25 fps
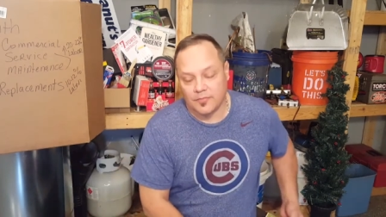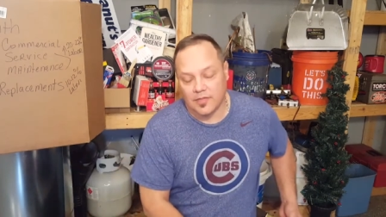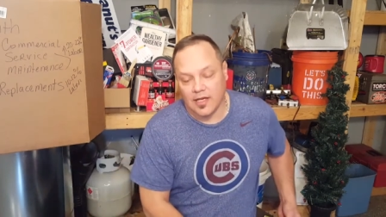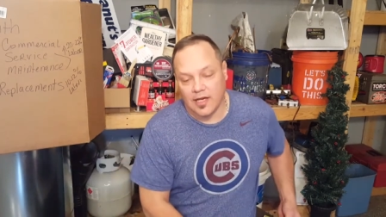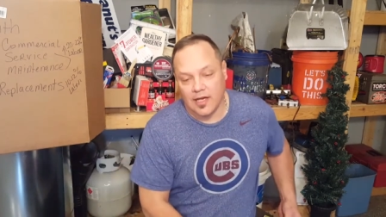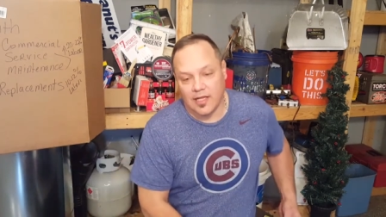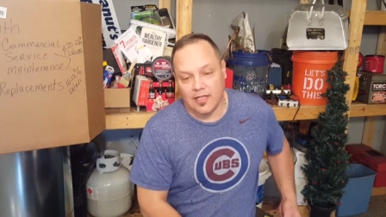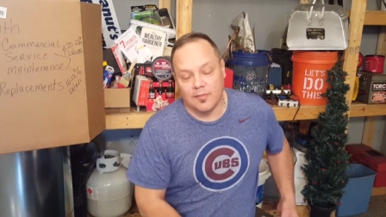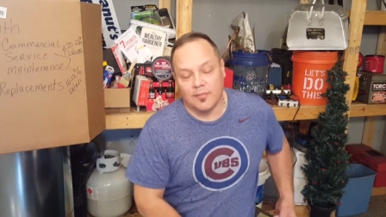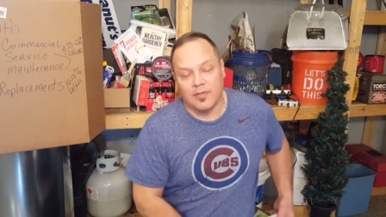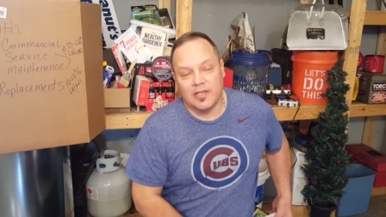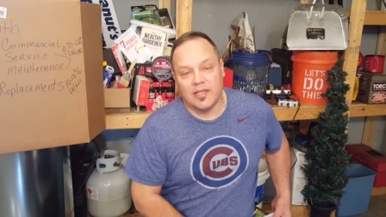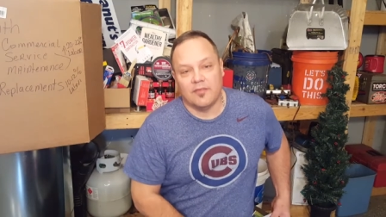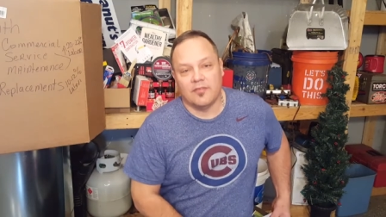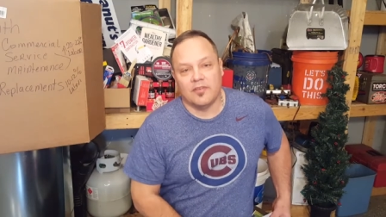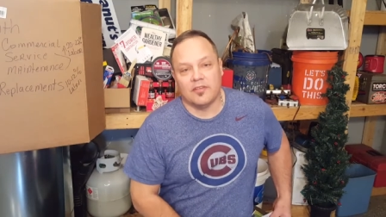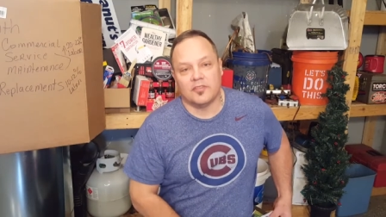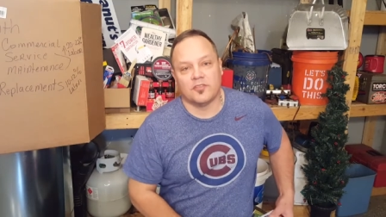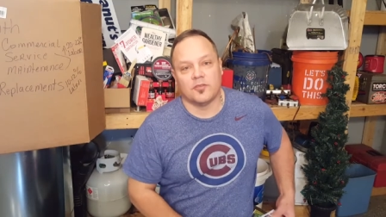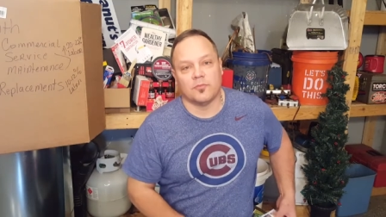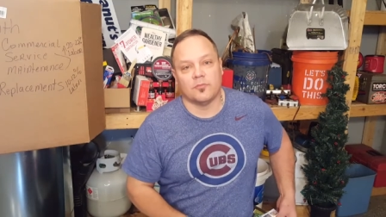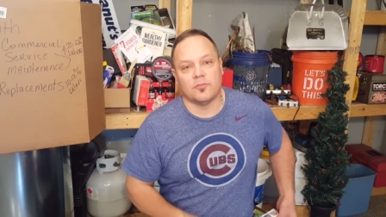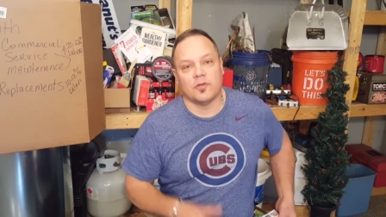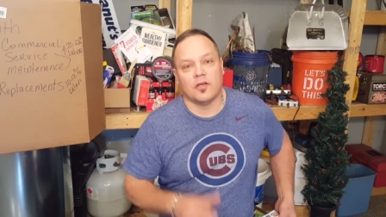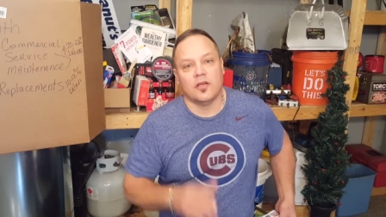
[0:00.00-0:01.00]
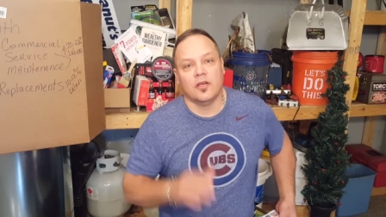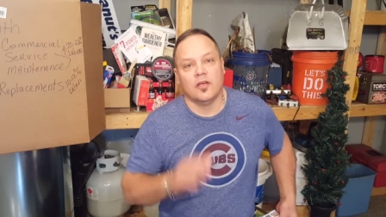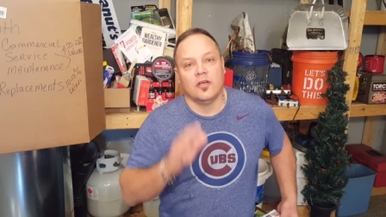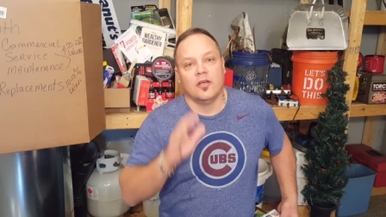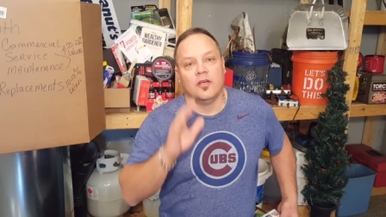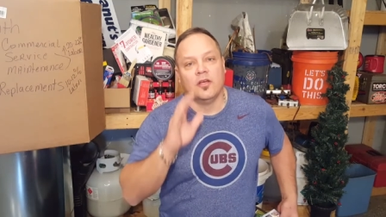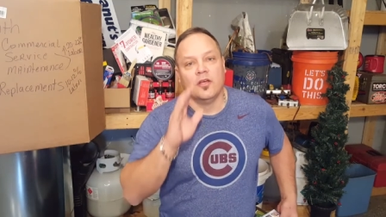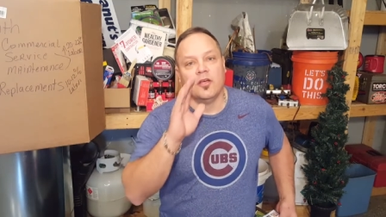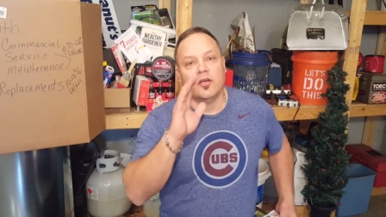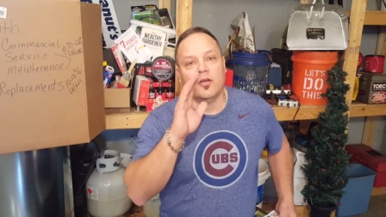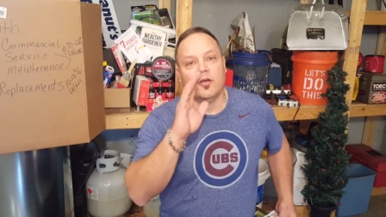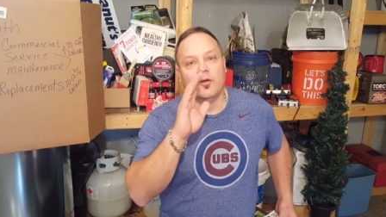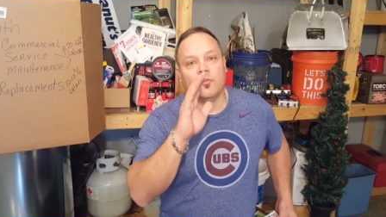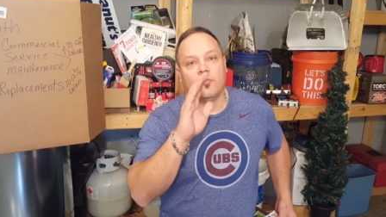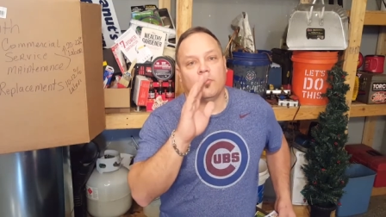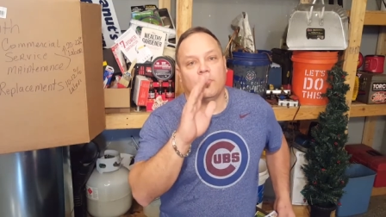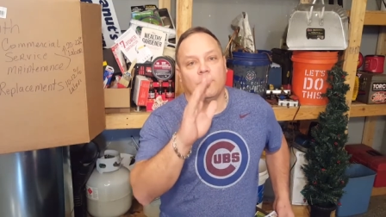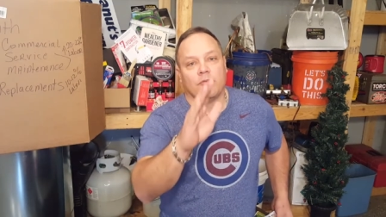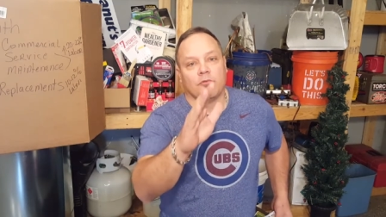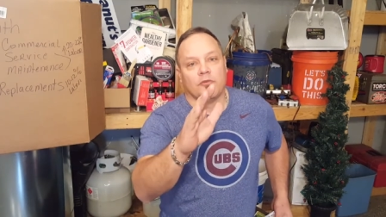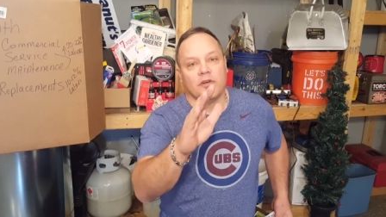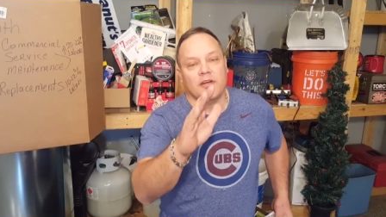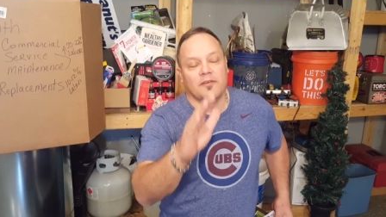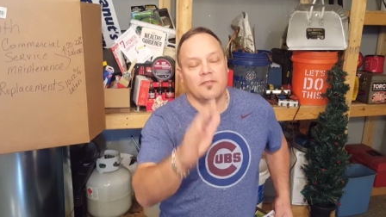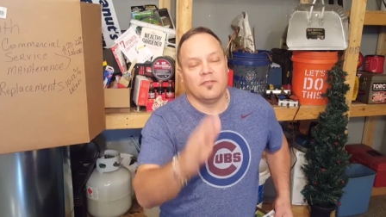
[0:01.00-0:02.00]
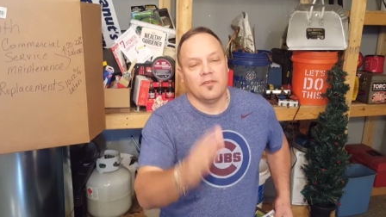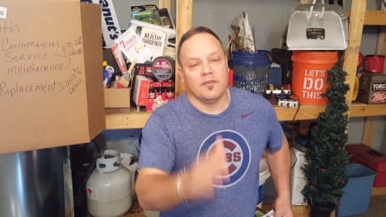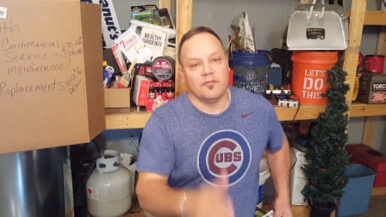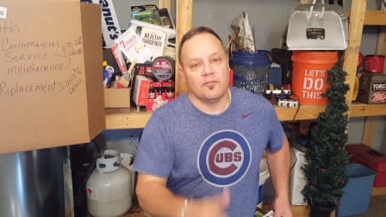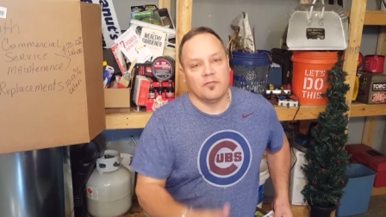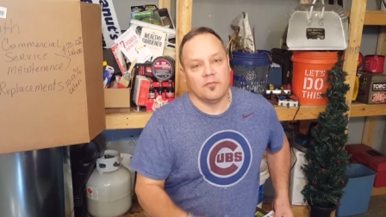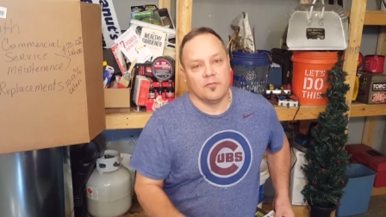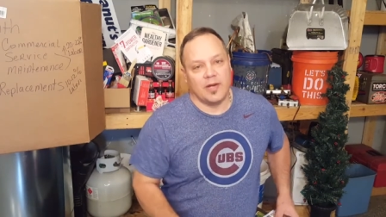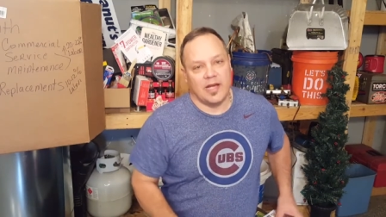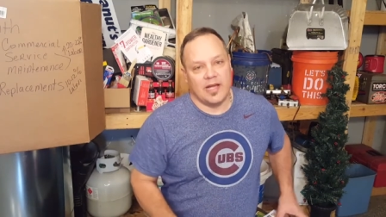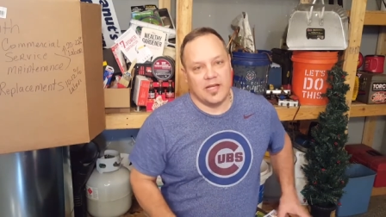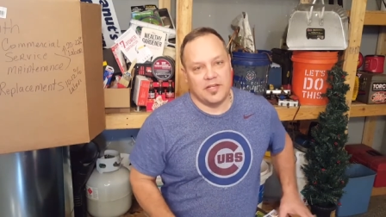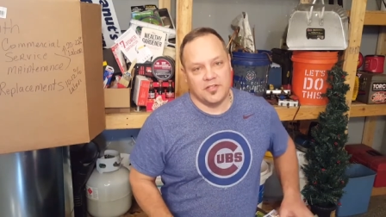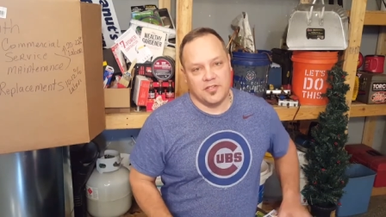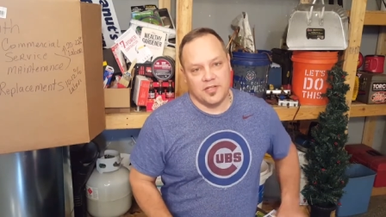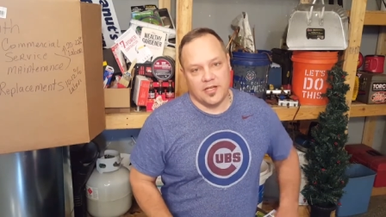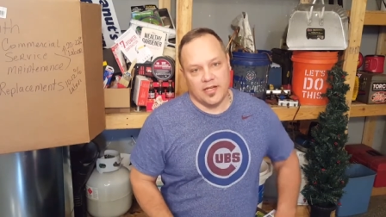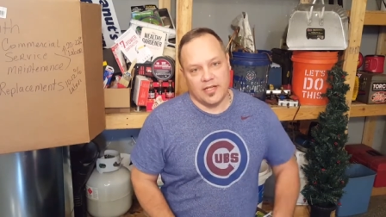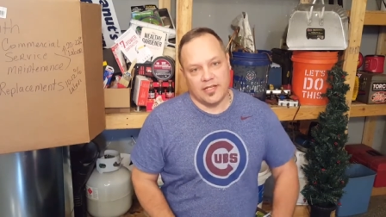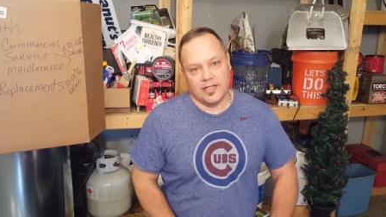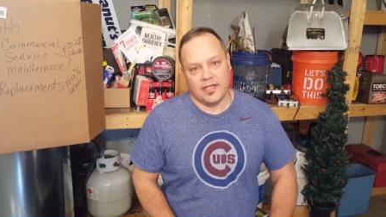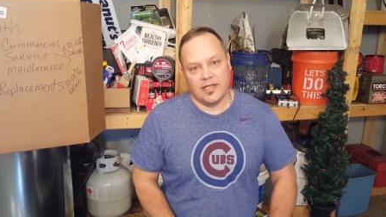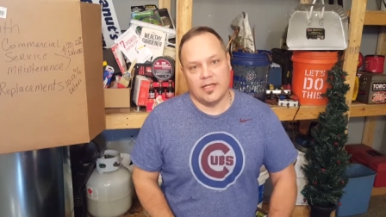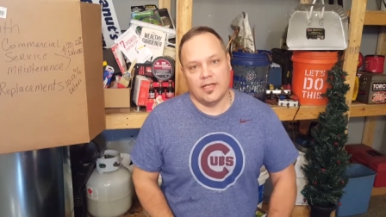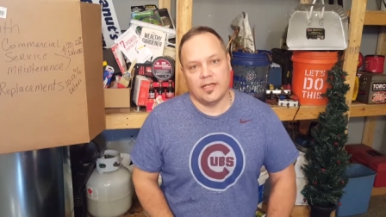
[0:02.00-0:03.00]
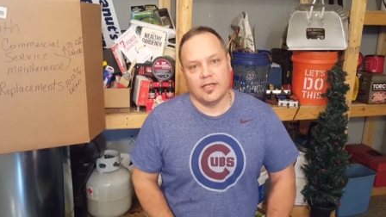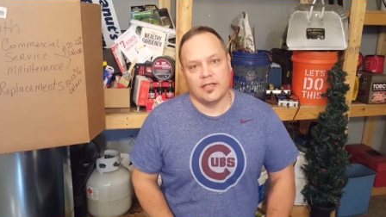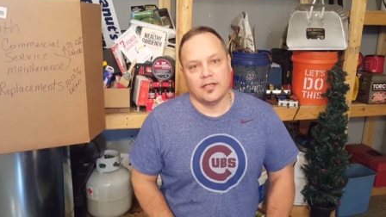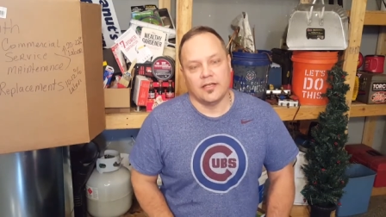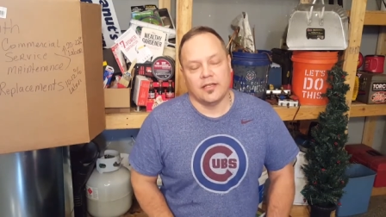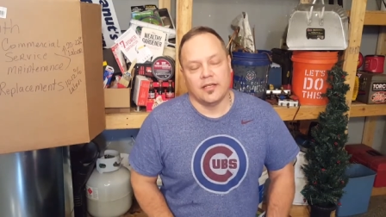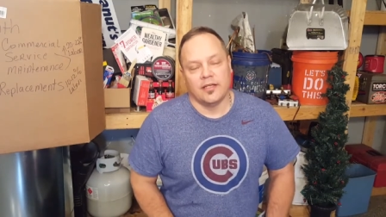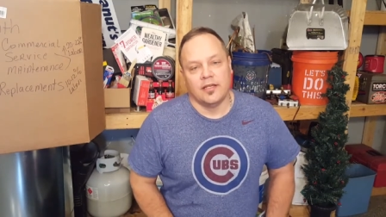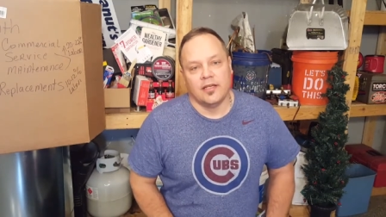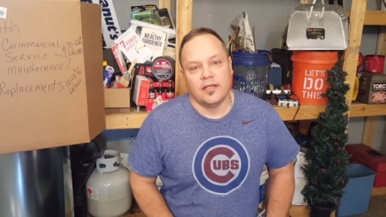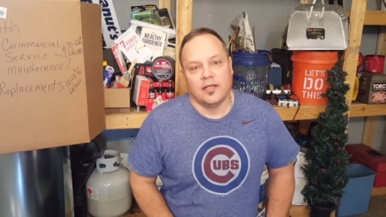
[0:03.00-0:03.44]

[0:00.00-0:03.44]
Uh, let me give you some brief information on that.